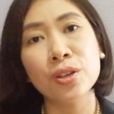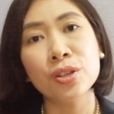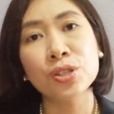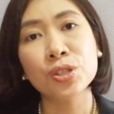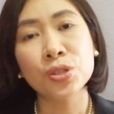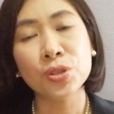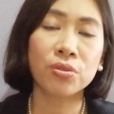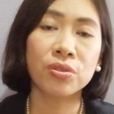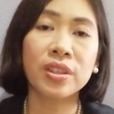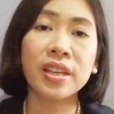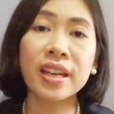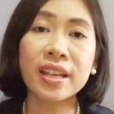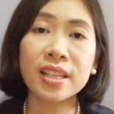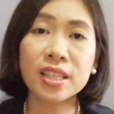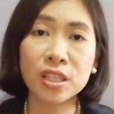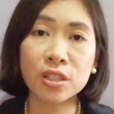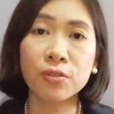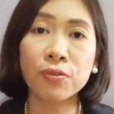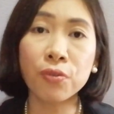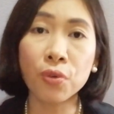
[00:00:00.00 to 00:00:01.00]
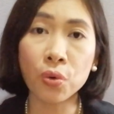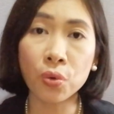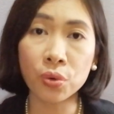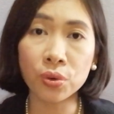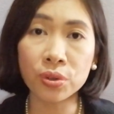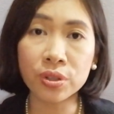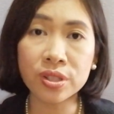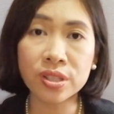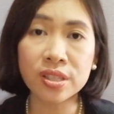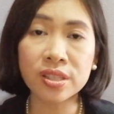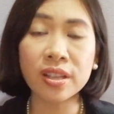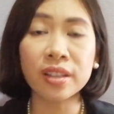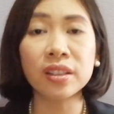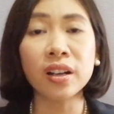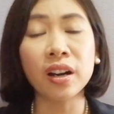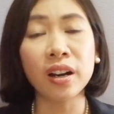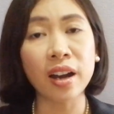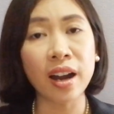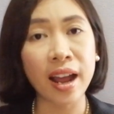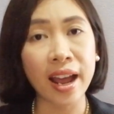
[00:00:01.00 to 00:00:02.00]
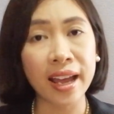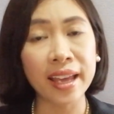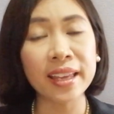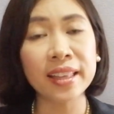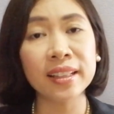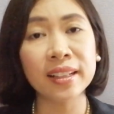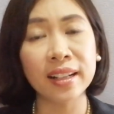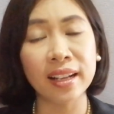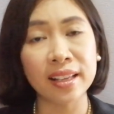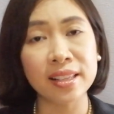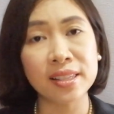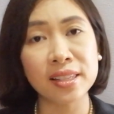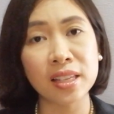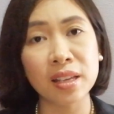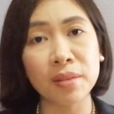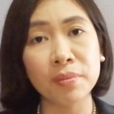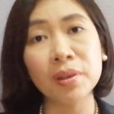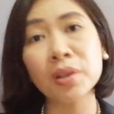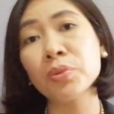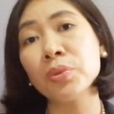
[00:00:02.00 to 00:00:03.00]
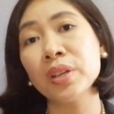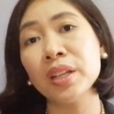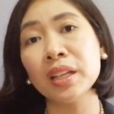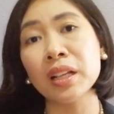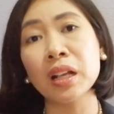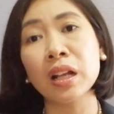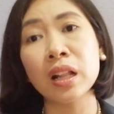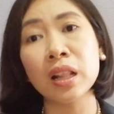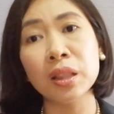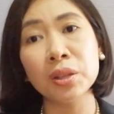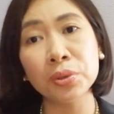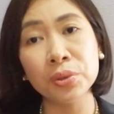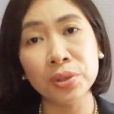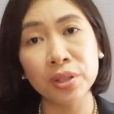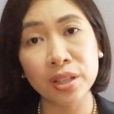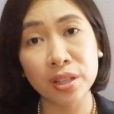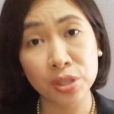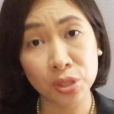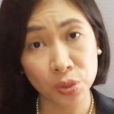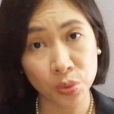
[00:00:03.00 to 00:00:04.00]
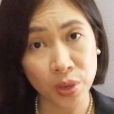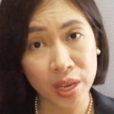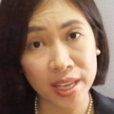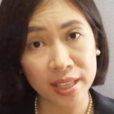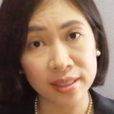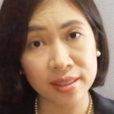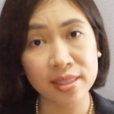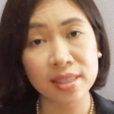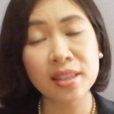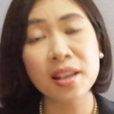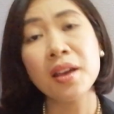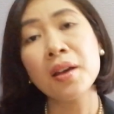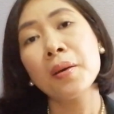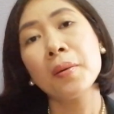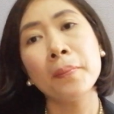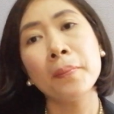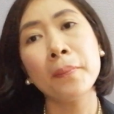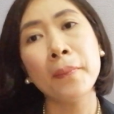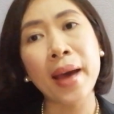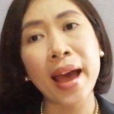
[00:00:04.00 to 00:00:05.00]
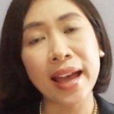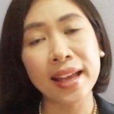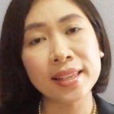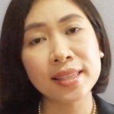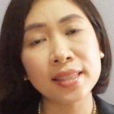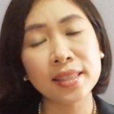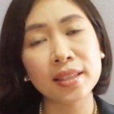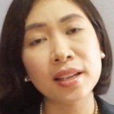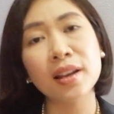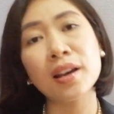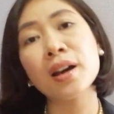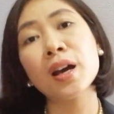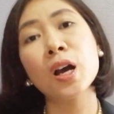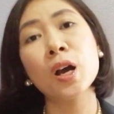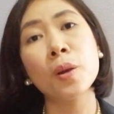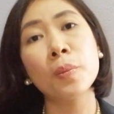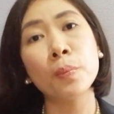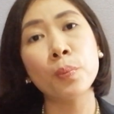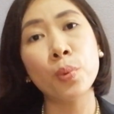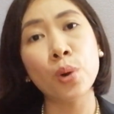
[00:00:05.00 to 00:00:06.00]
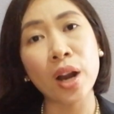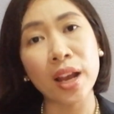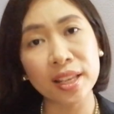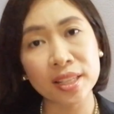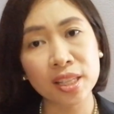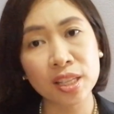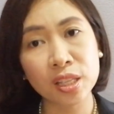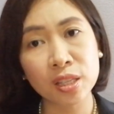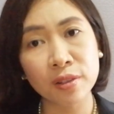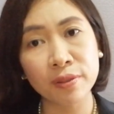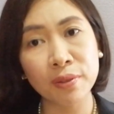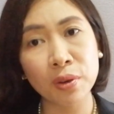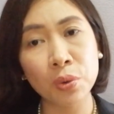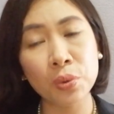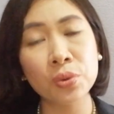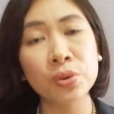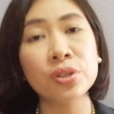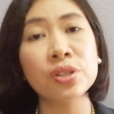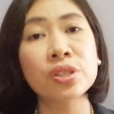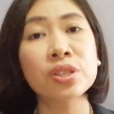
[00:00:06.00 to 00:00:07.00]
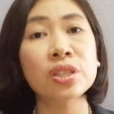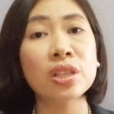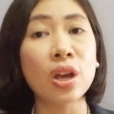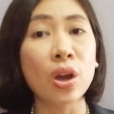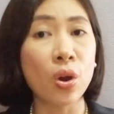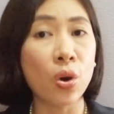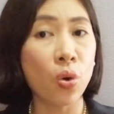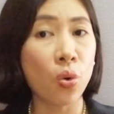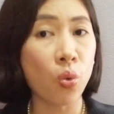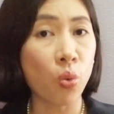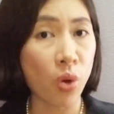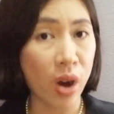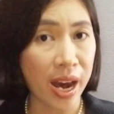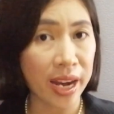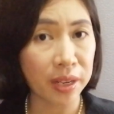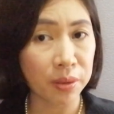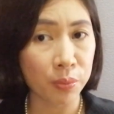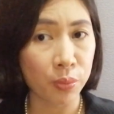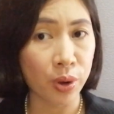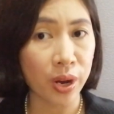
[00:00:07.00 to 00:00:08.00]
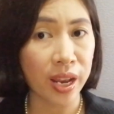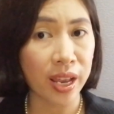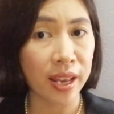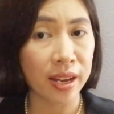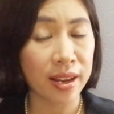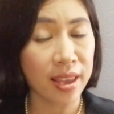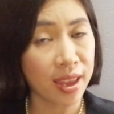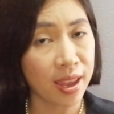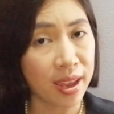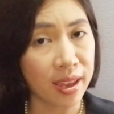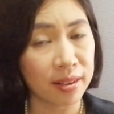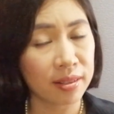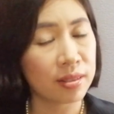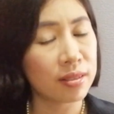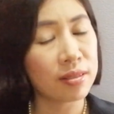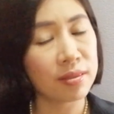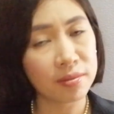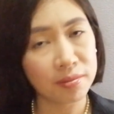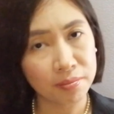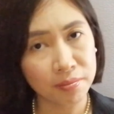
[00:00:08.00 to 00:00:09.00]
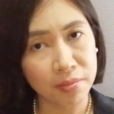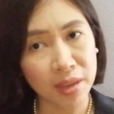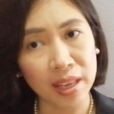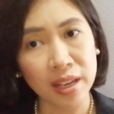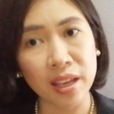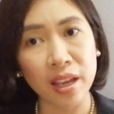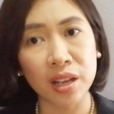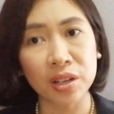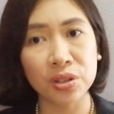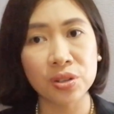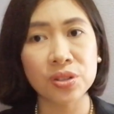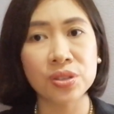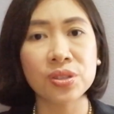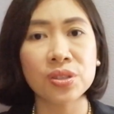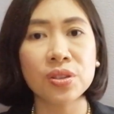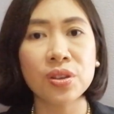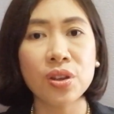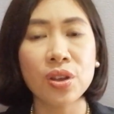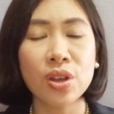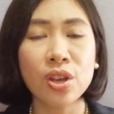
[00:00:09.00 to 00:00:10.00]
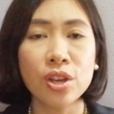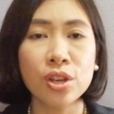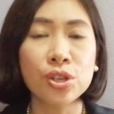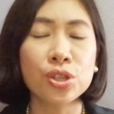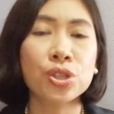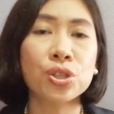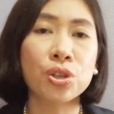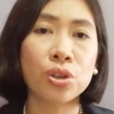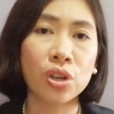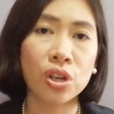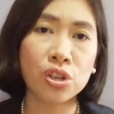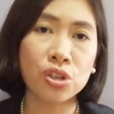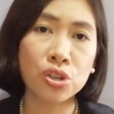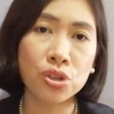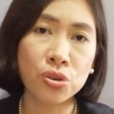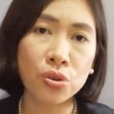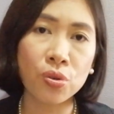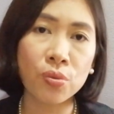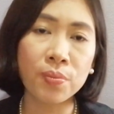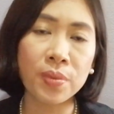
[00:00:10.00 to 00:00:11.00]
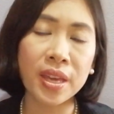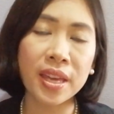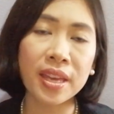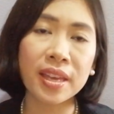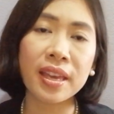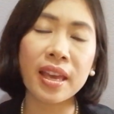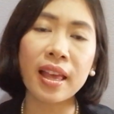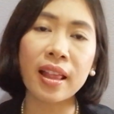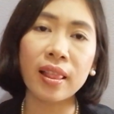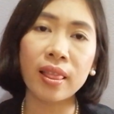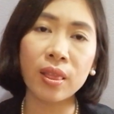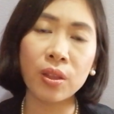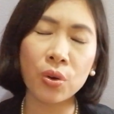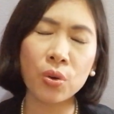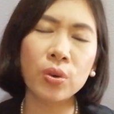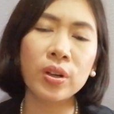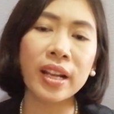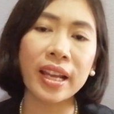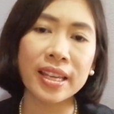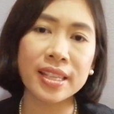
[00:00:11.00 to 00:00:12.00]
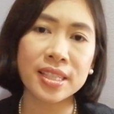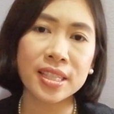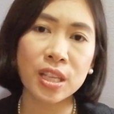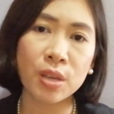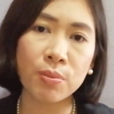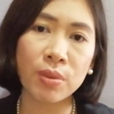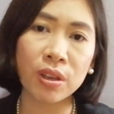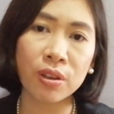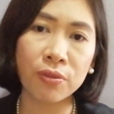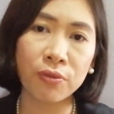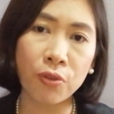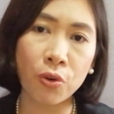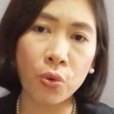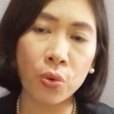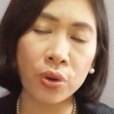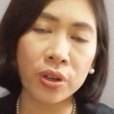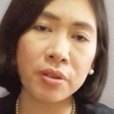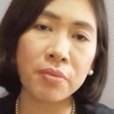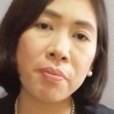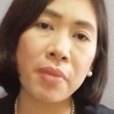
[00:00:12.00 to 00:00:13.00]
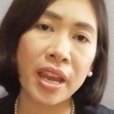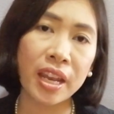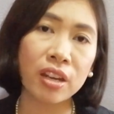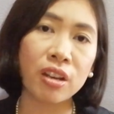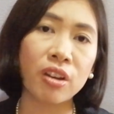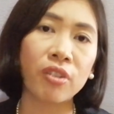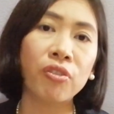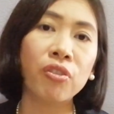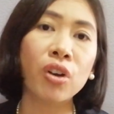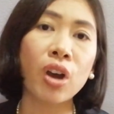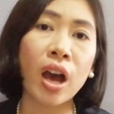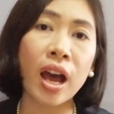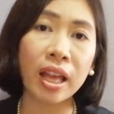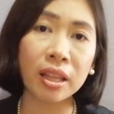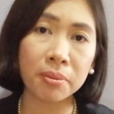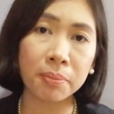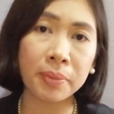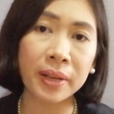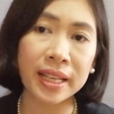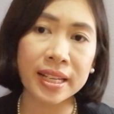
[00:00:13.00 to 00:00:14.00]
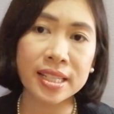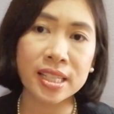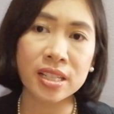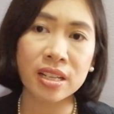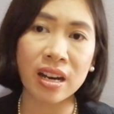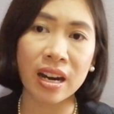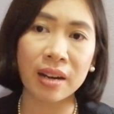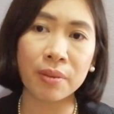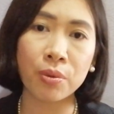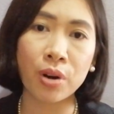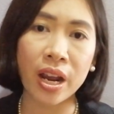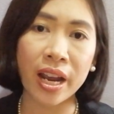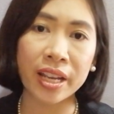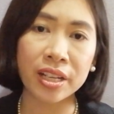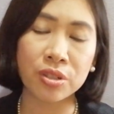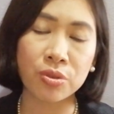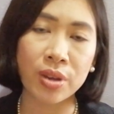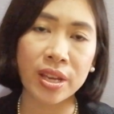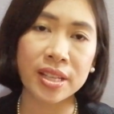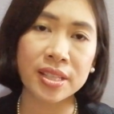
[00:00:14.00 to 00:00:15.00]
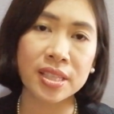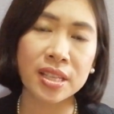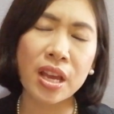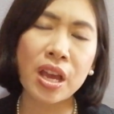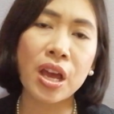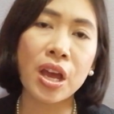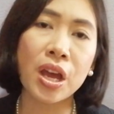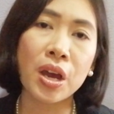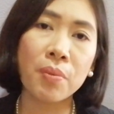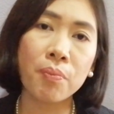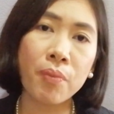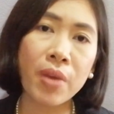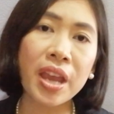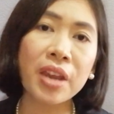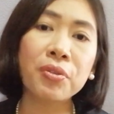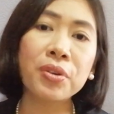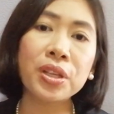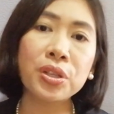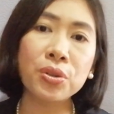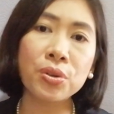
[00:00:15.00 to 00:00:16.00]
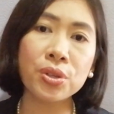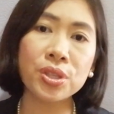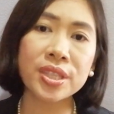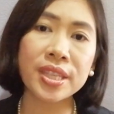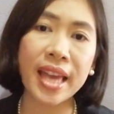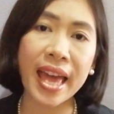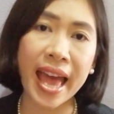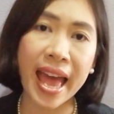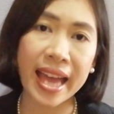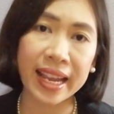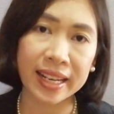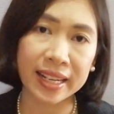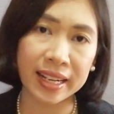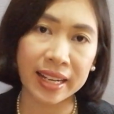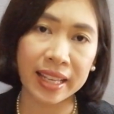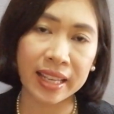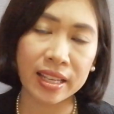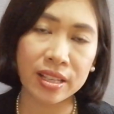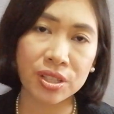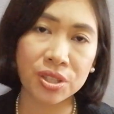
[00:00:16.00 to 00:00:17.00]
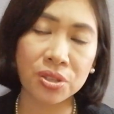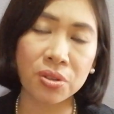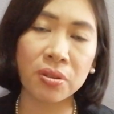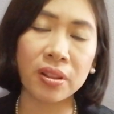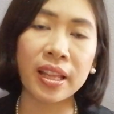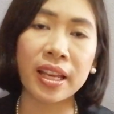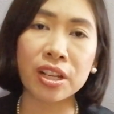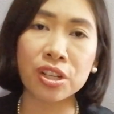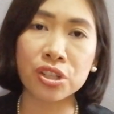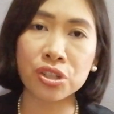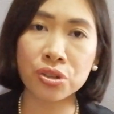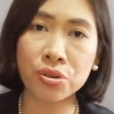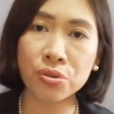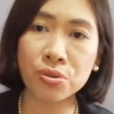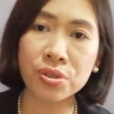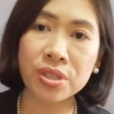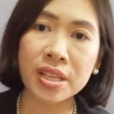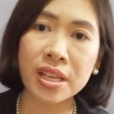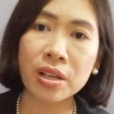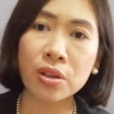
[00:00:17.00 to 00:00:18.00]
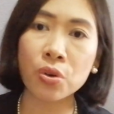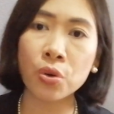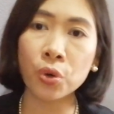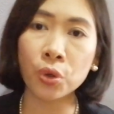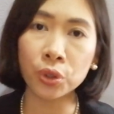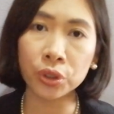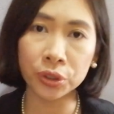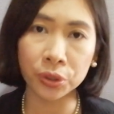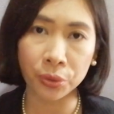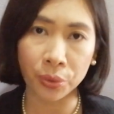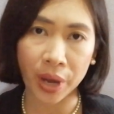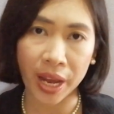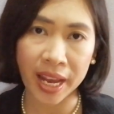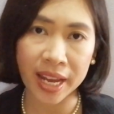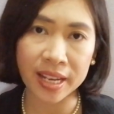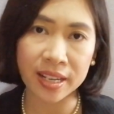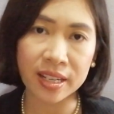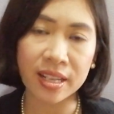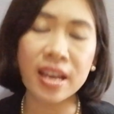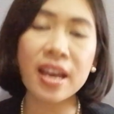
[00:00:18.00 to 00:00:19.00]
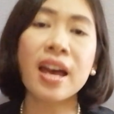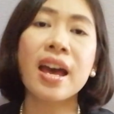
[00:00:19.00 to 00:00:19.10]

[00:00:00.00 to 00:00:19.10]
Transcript: So these foods that are high in glycemic would include sweets, pasta, processed foods, white bread, and many others. So consuming a low glycemic food made of complex carbohydrates may reduce acne. So like choosing whole grain,